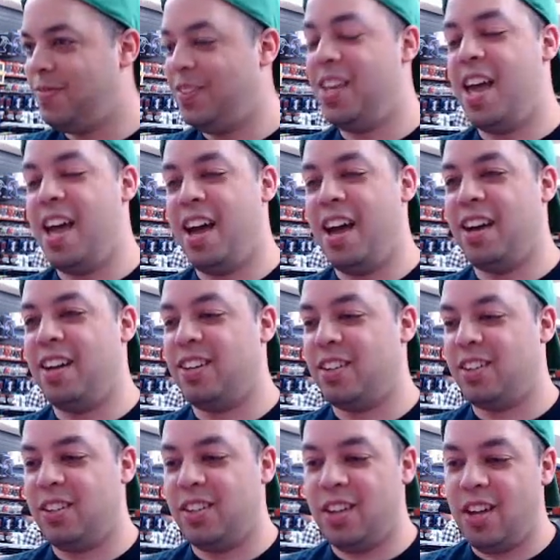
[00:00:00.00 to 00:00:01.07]
Yeah.
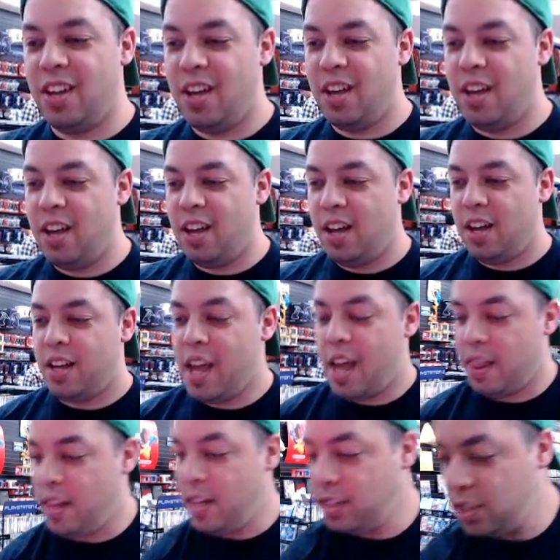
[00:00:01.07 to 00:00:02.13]
Yeah,
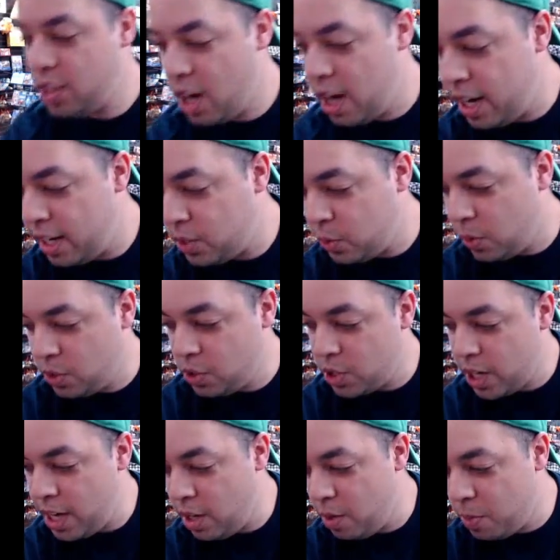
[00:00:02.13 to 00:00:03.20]
these targets will
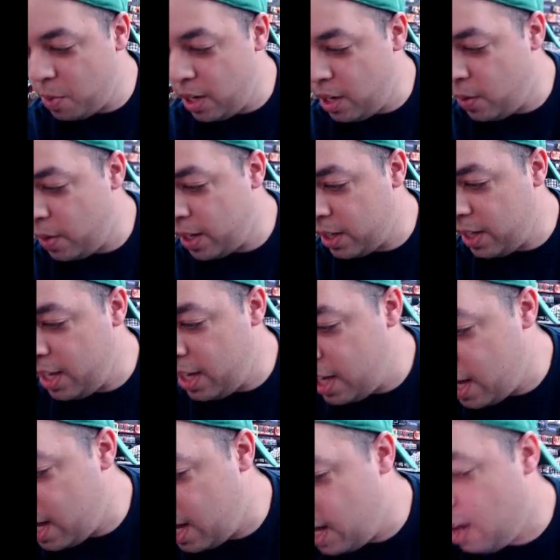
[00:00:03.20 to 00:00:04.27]
drain you pretty quickly.
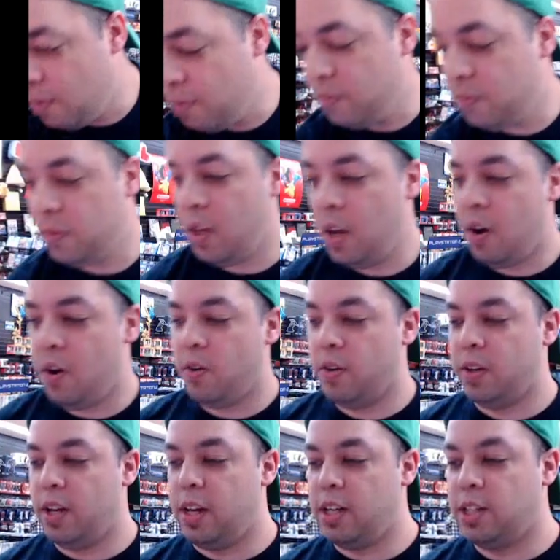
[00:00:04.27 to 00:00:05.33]
Yeah,
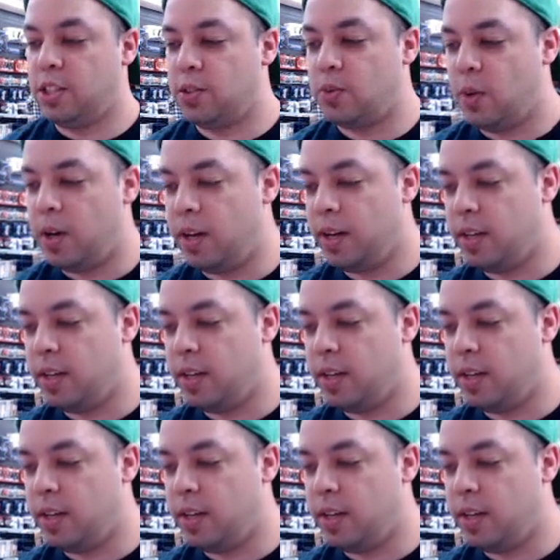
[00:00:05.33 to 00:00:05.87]
you just want to...